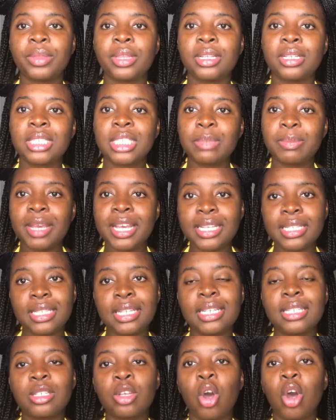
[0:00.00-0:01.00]

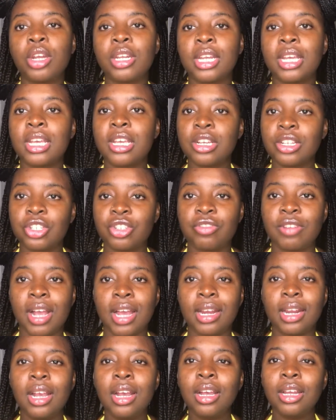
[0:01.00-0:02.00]
spaces on the hair strand.